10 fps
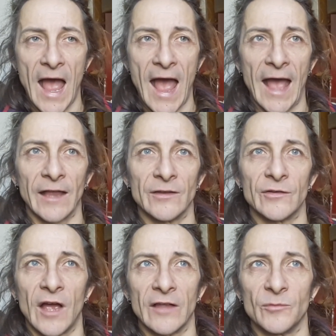
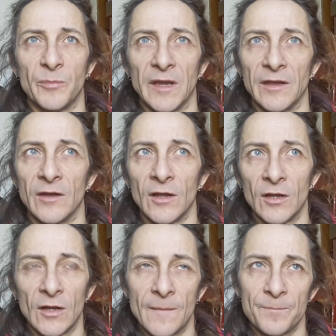and has been
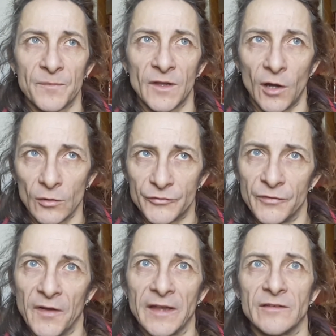
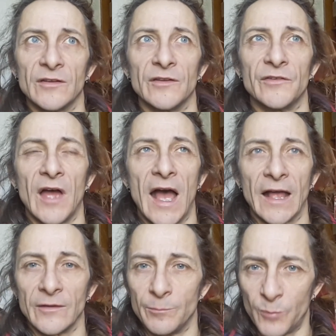cultivated
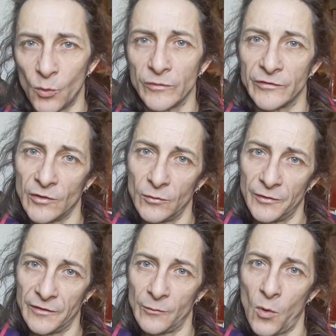and bought and
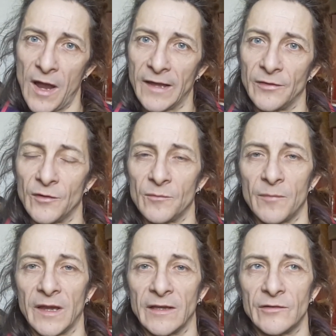sold in a way that
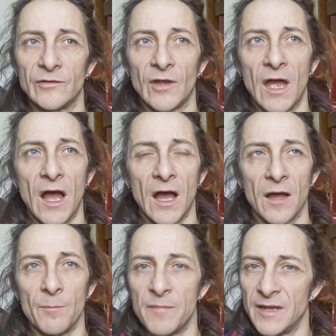makes
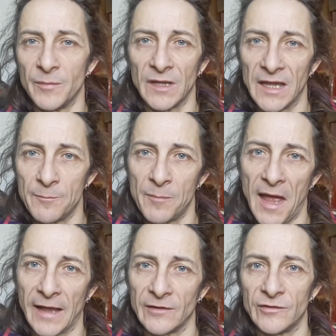a minimal
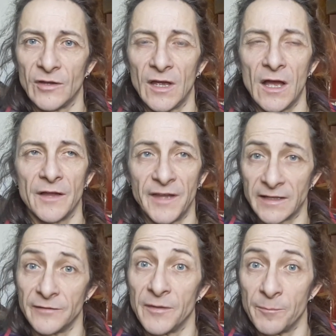impact, a
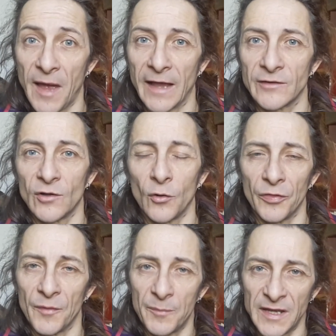negative impact
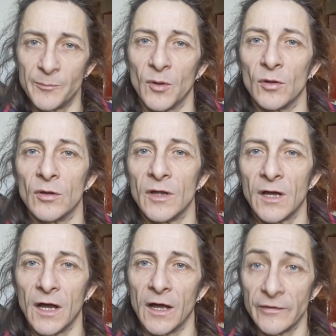on the people
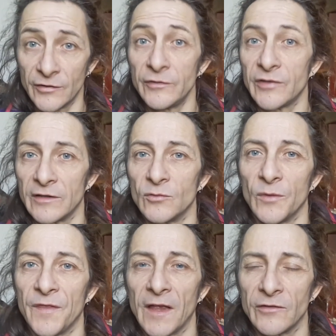associated
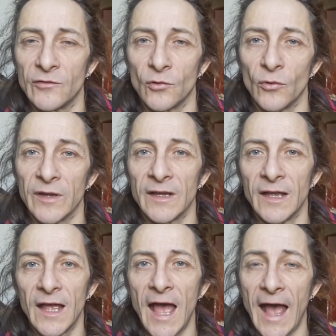with that story,
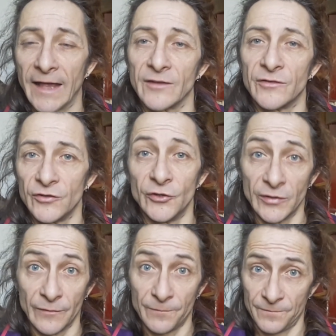and you
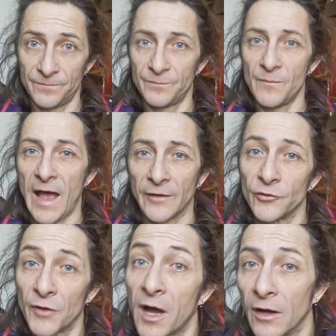can hand
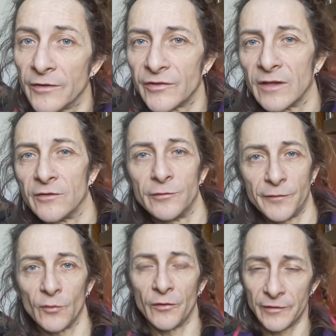on heart say you
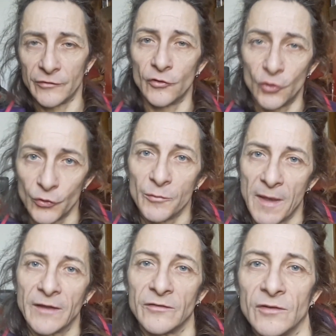feel that this is a good
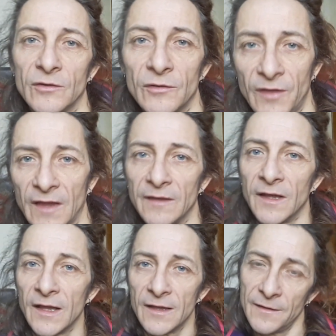medicine, then
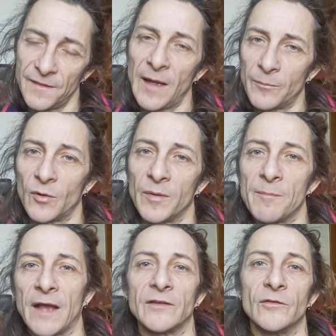that probably
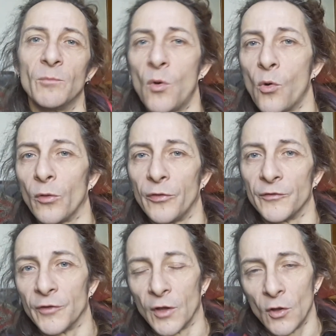matters more
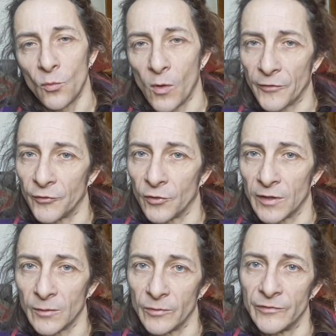than whether or not
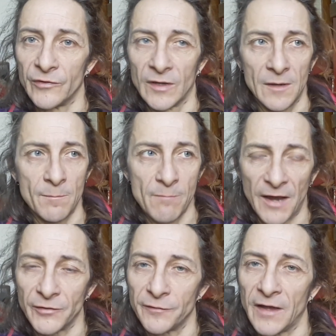it was
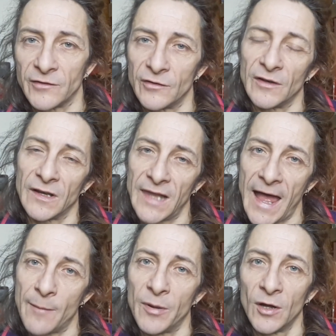manufactured in a
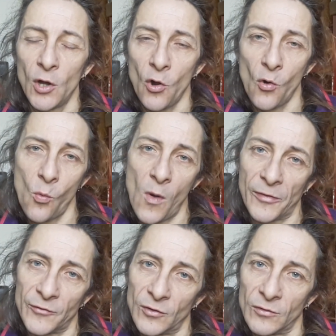lab or
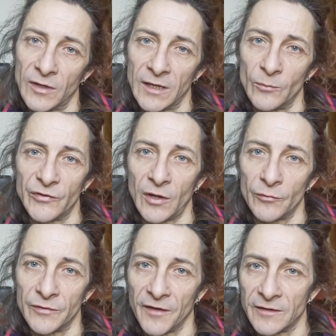whether or not it was
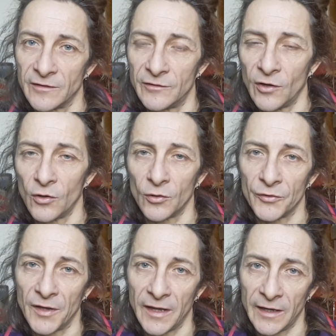cultivated
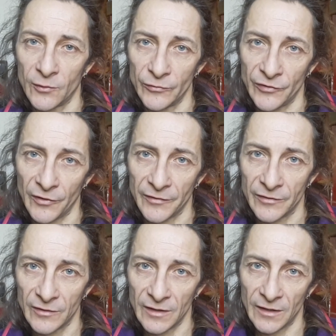on a
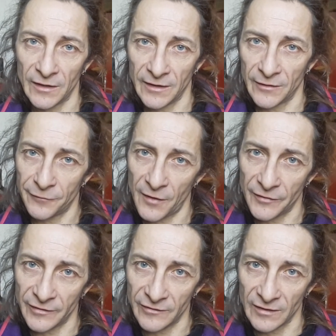hillside in a
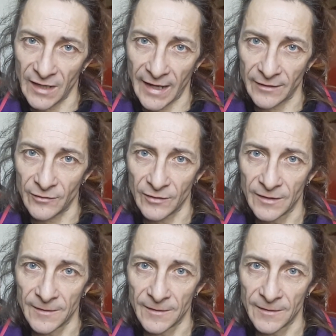far distant land.